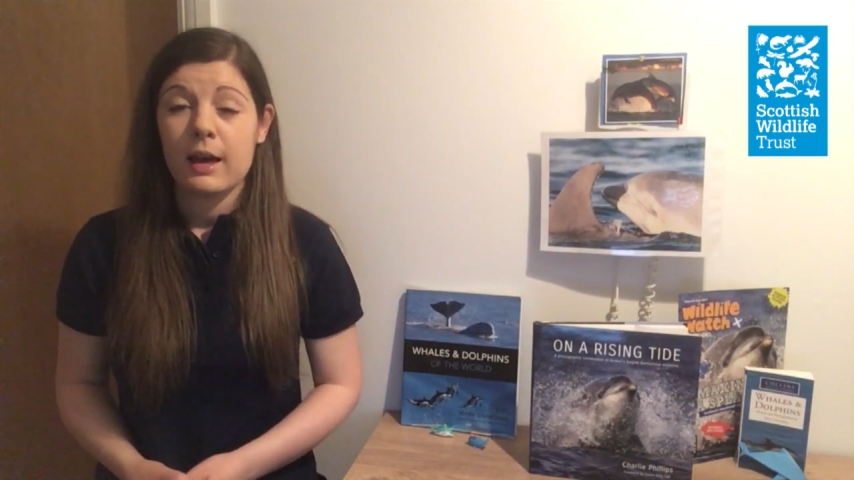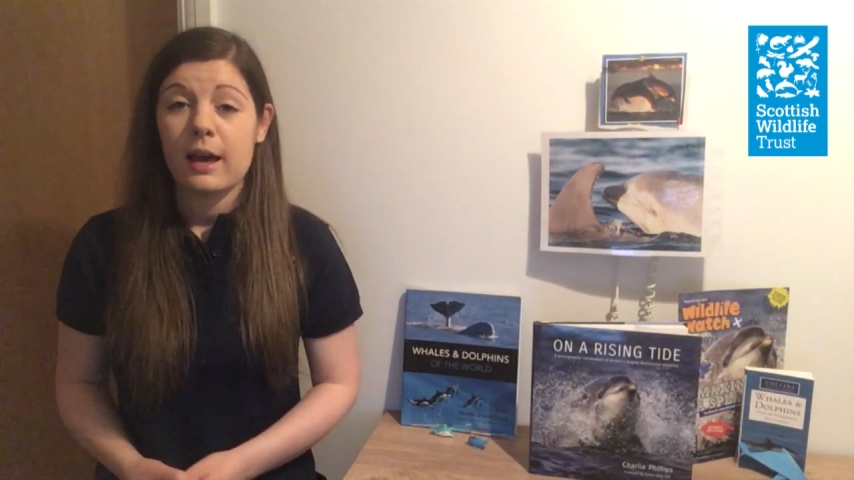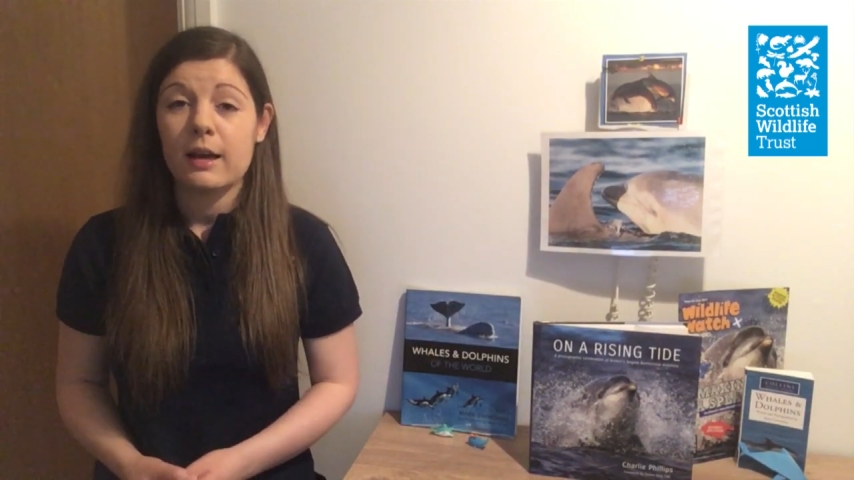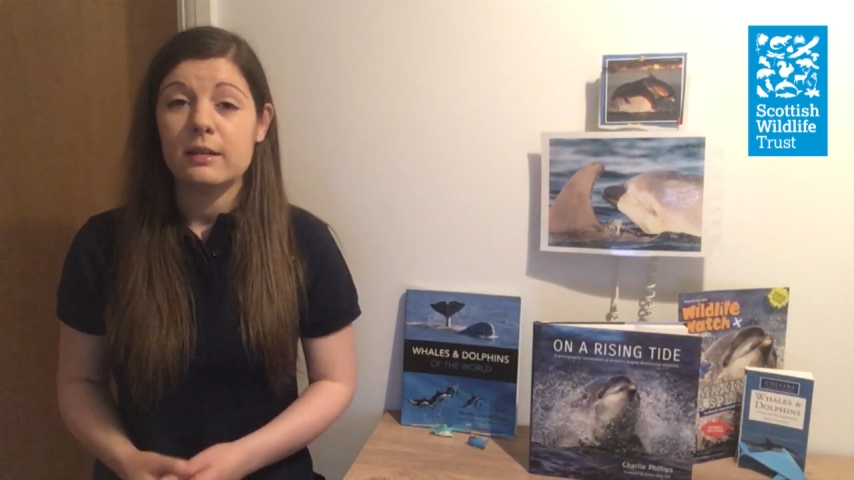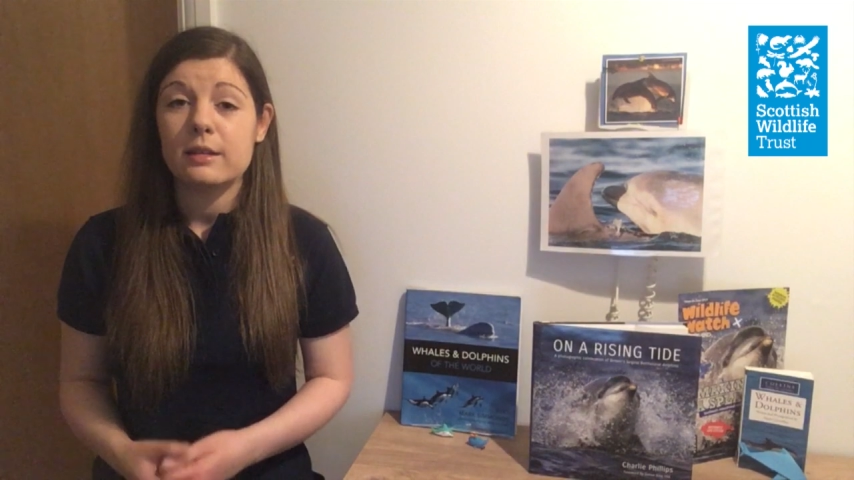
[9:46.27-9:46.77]

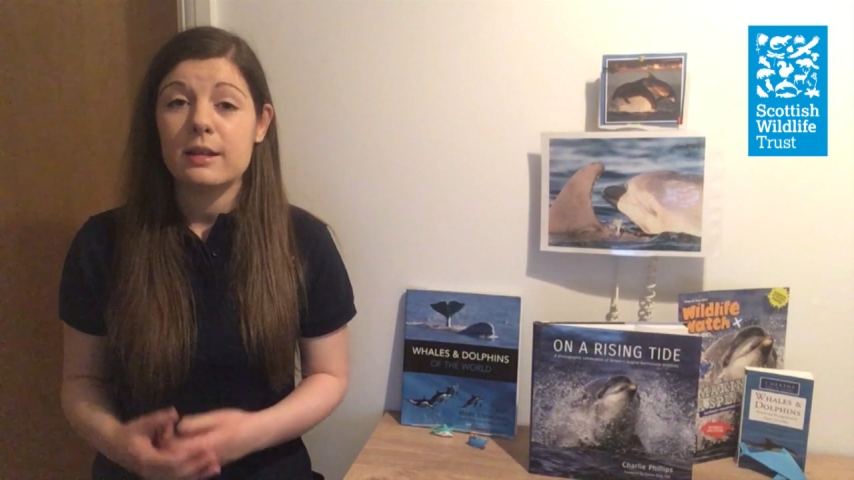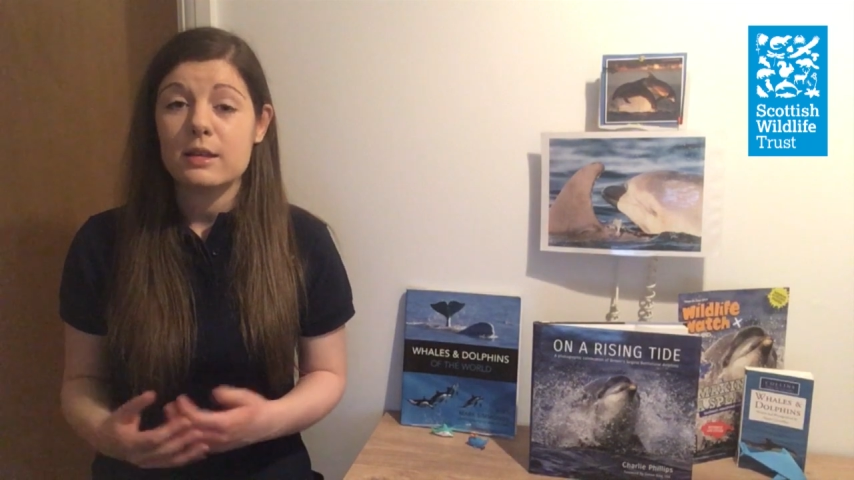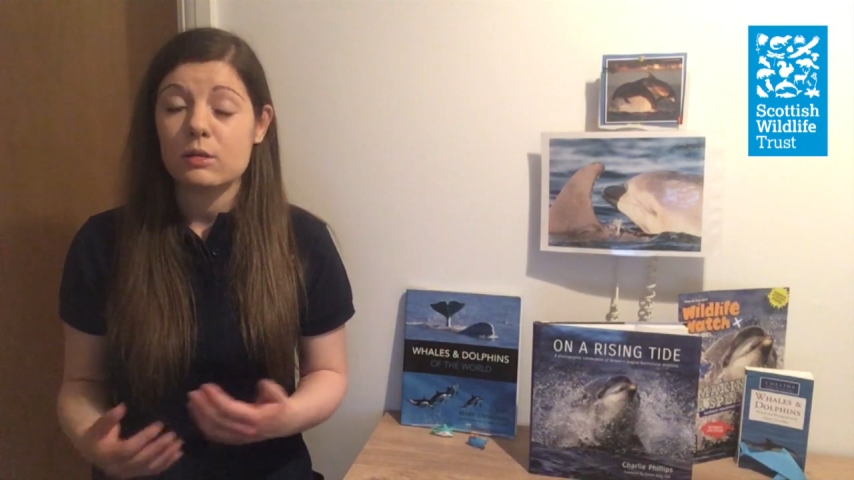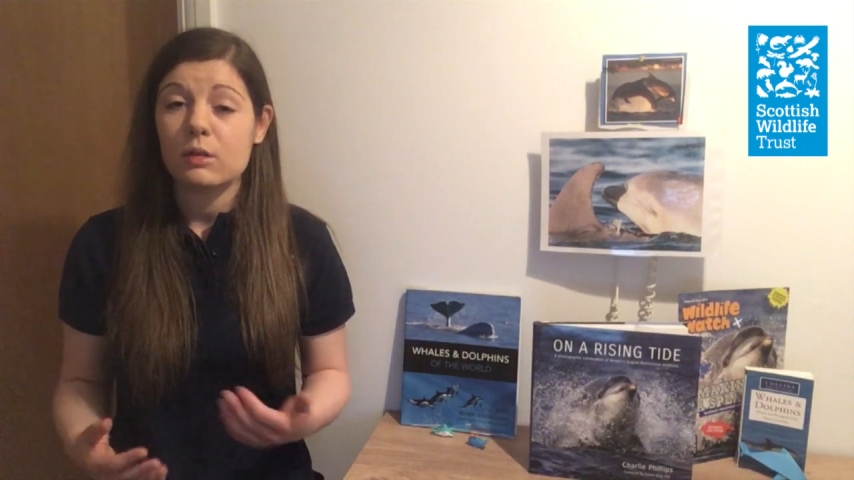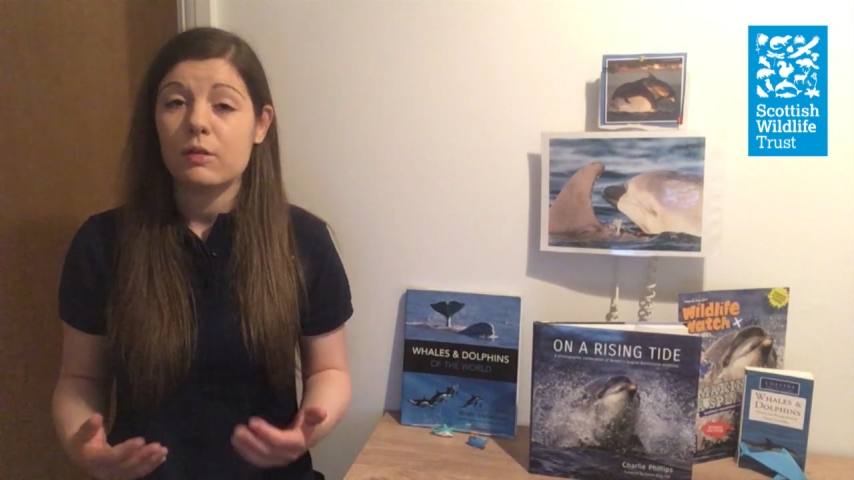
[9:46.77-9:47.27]
and
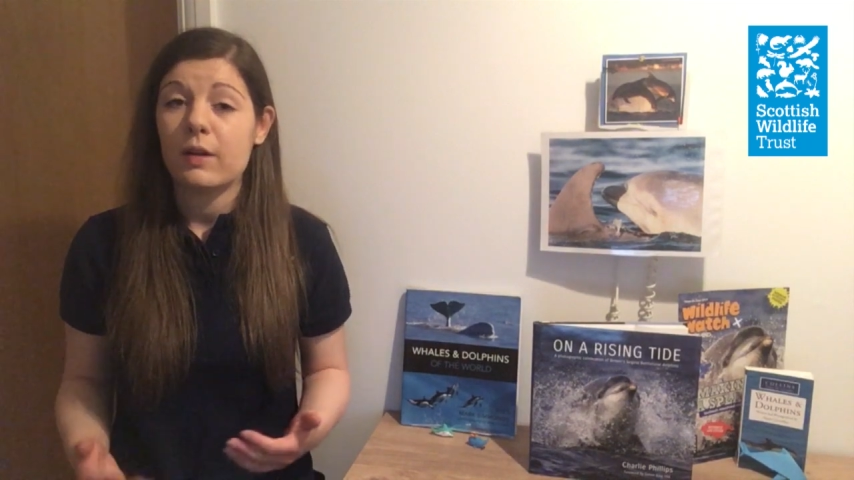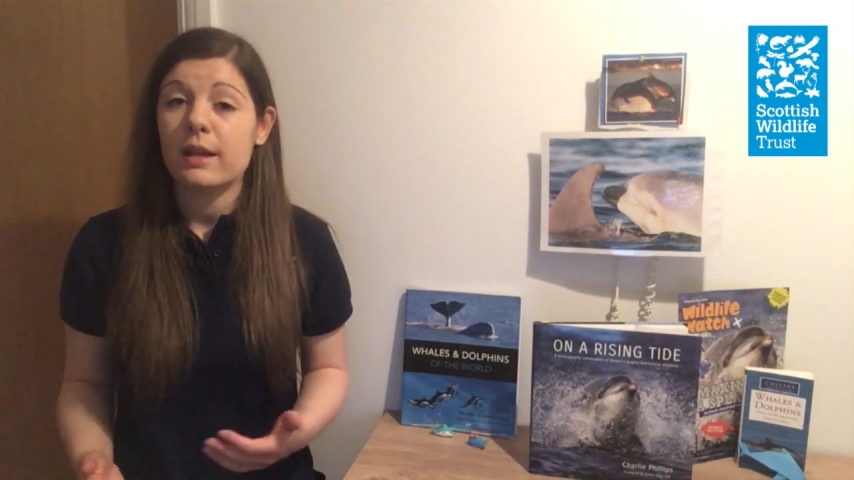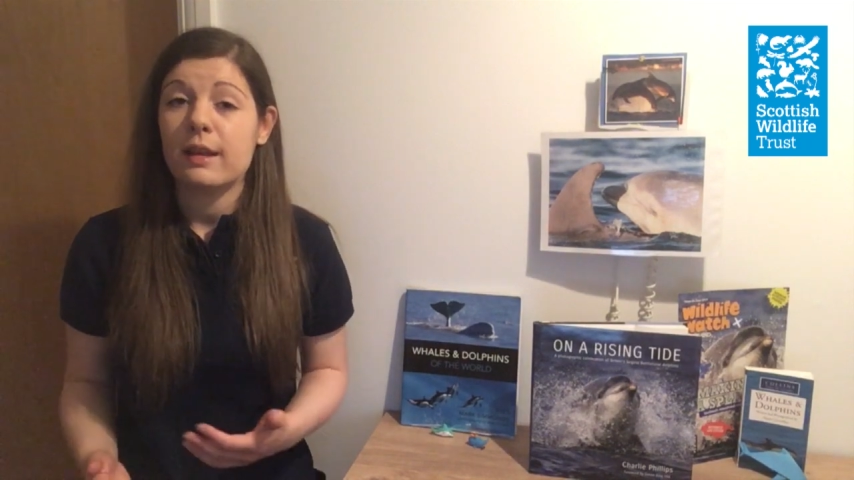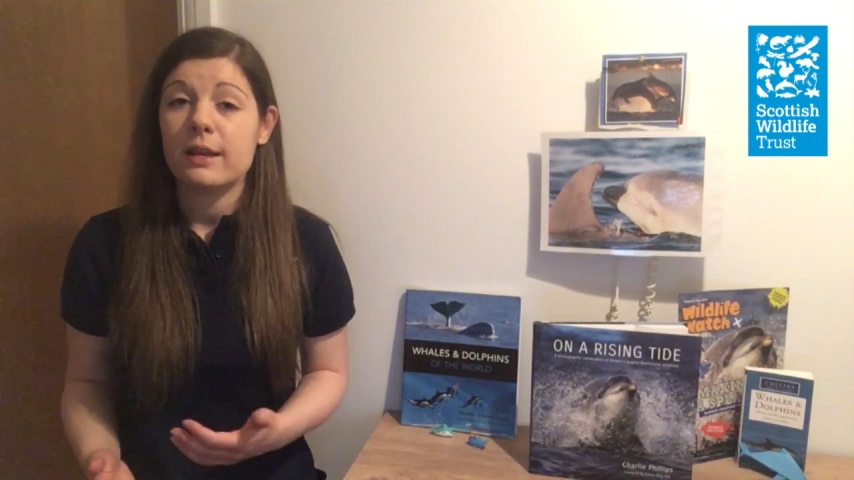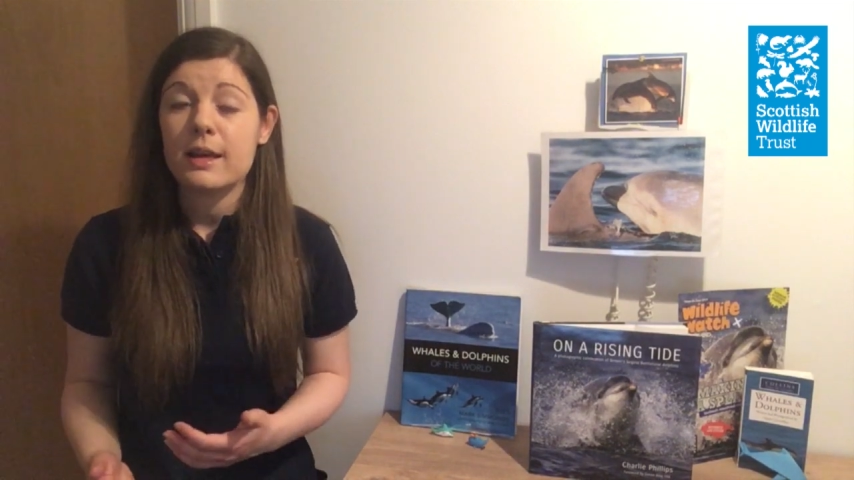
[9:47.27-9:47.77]
these all
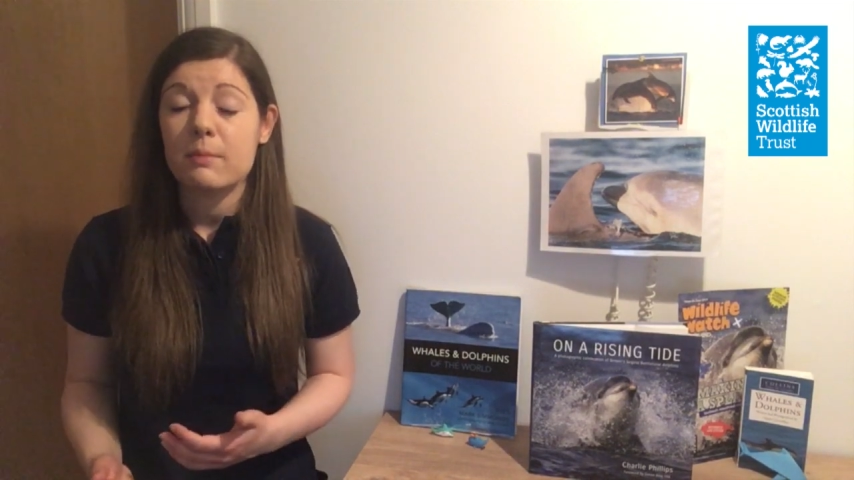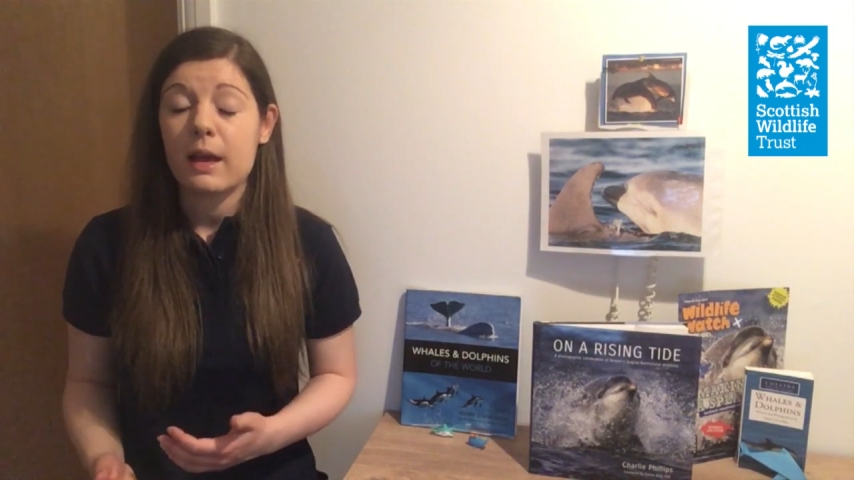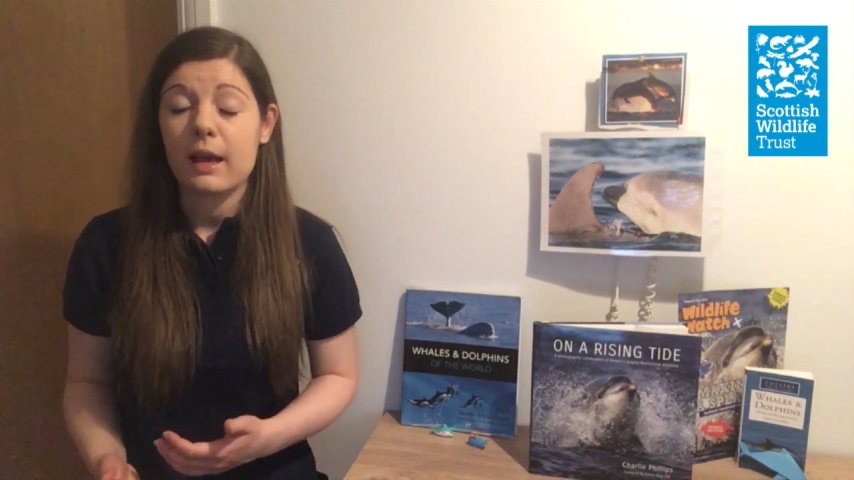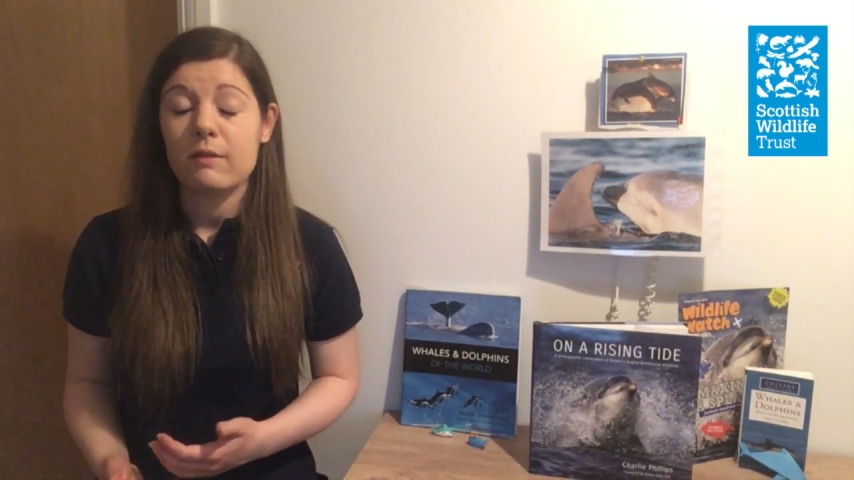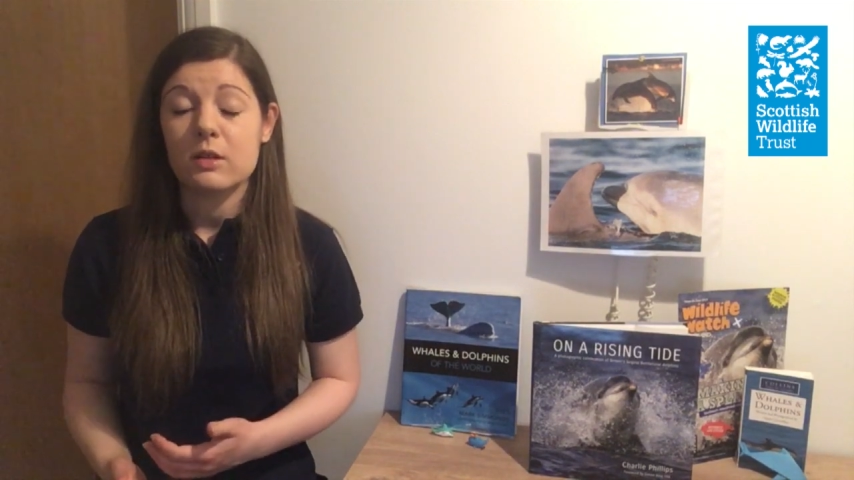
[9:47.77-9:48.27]
affect their key
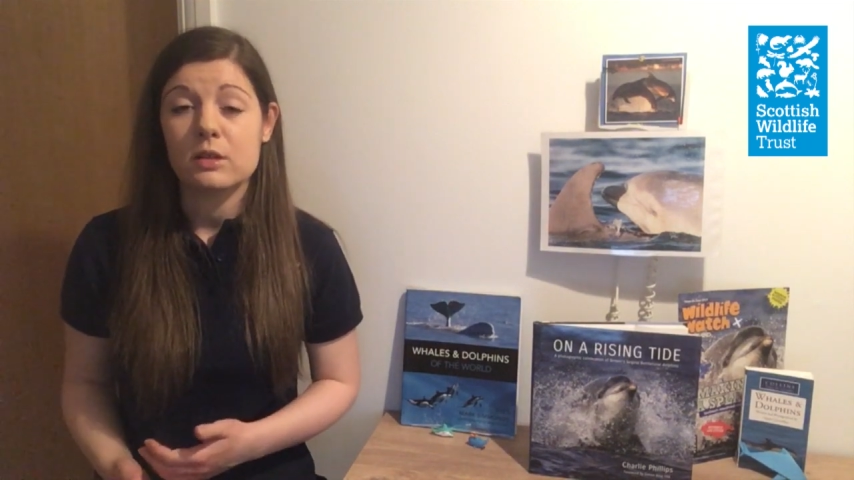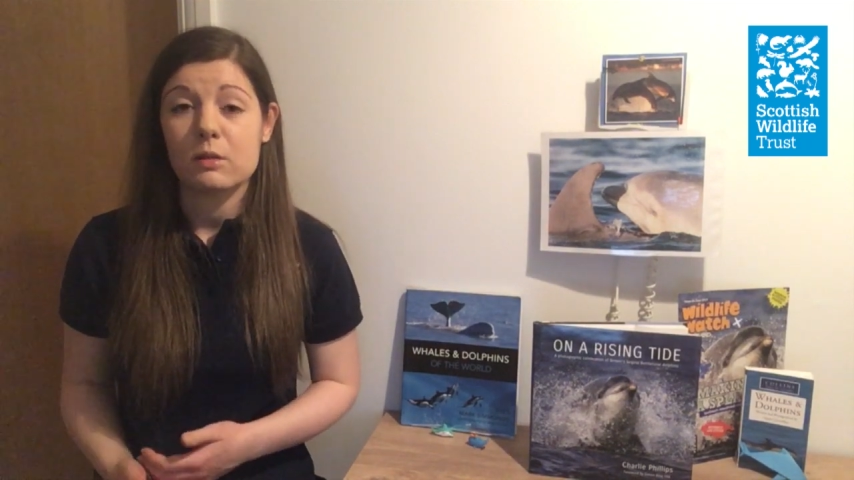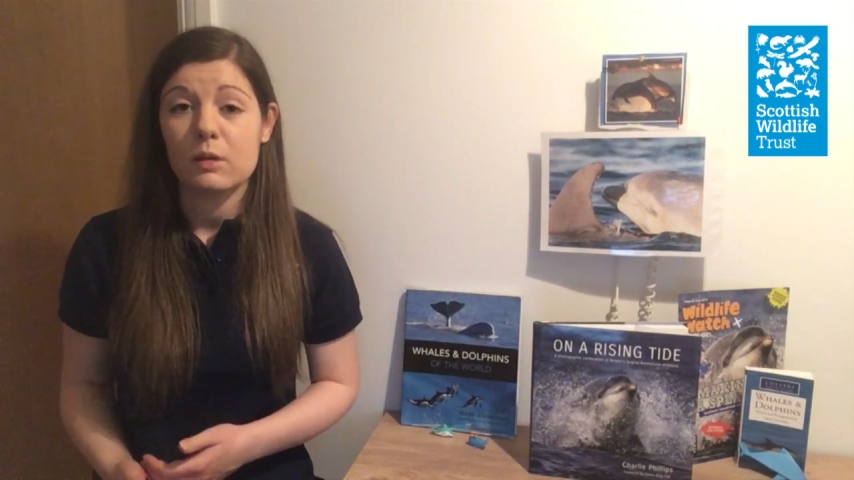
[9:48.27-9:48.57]
behaviours that